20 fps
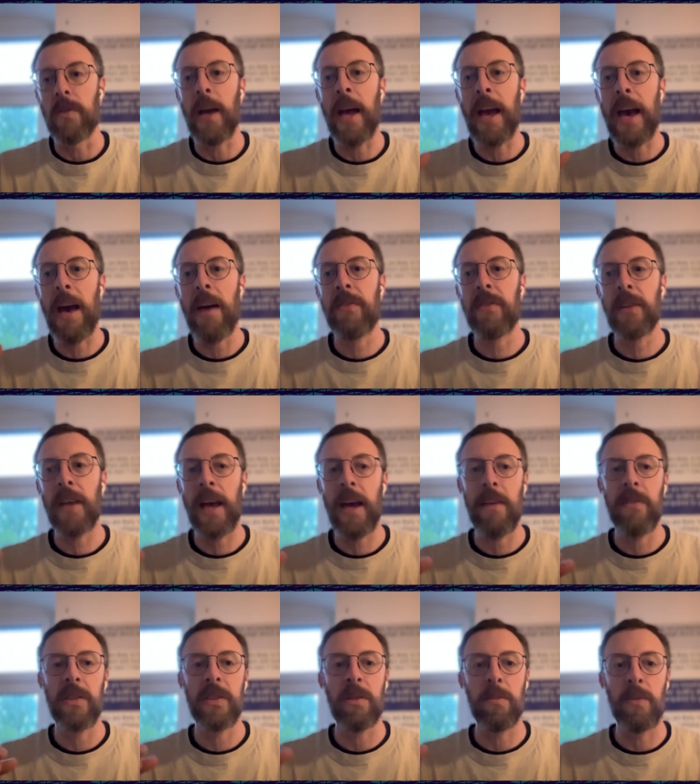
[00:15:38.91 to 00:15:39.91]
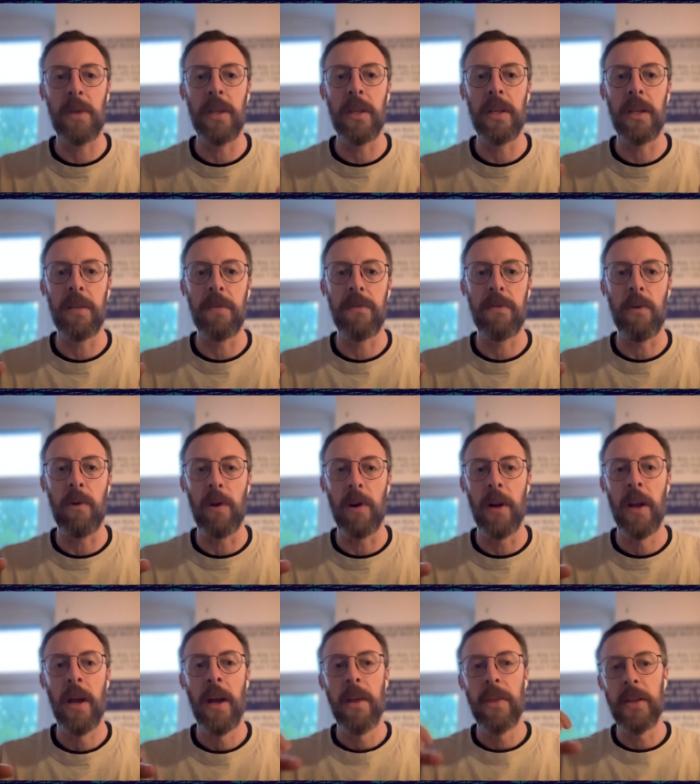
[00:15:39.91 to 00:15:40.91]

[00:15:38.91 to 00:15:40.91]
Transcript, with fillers: You have to have this ability for